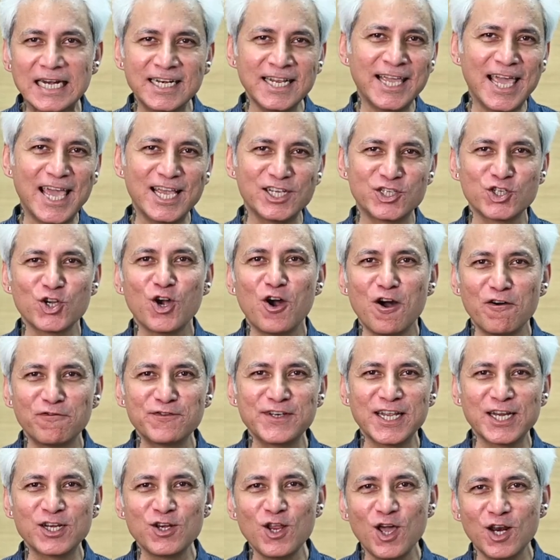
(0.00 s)
cutting edge
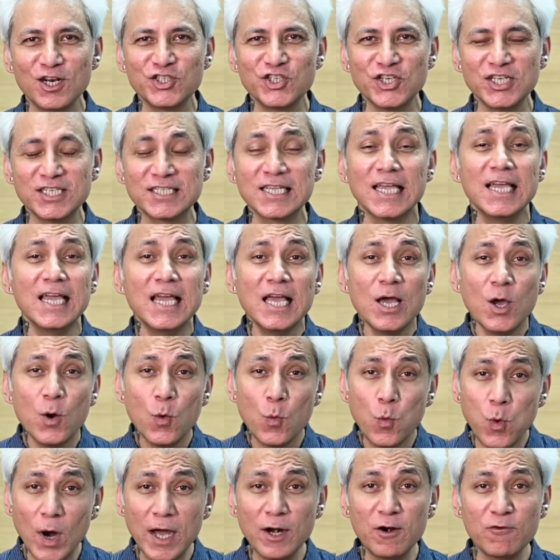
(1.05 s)
of technologies,
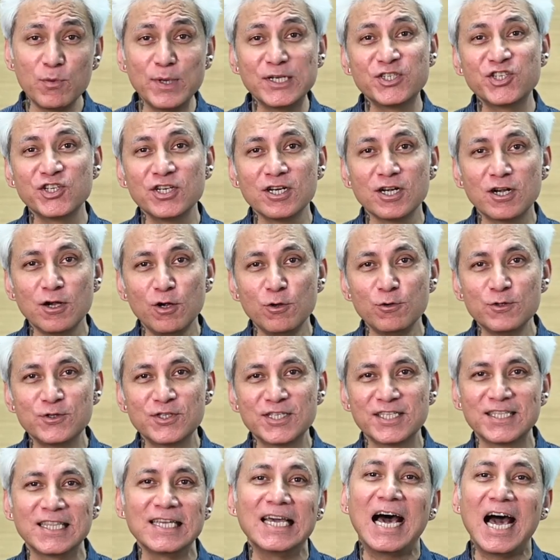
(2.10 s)
one of which
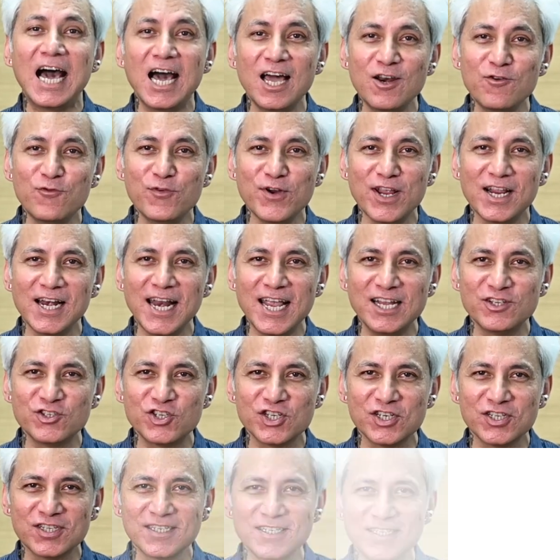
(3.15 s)
includes the Unreal
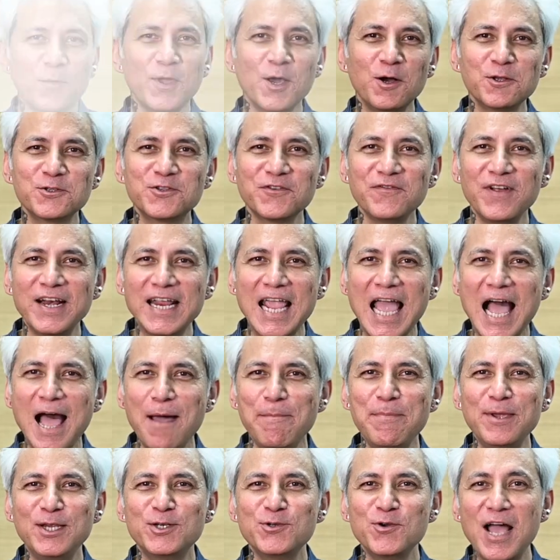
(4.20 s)
Engine. We're also very
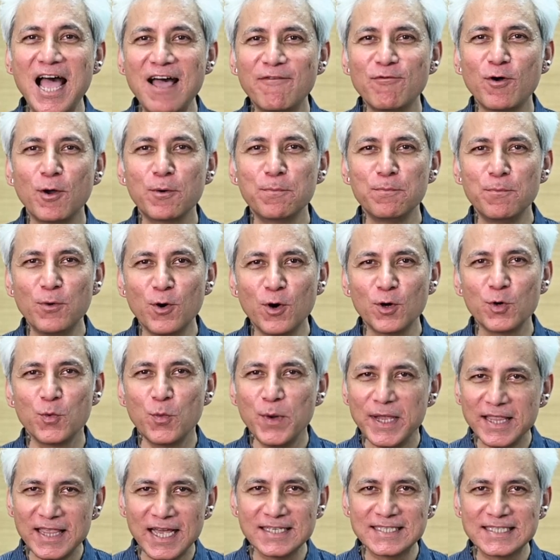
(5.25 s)
happy to have on board
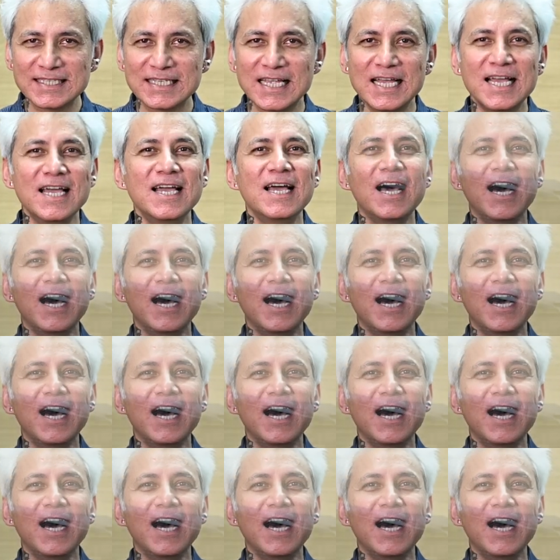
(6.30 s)
with us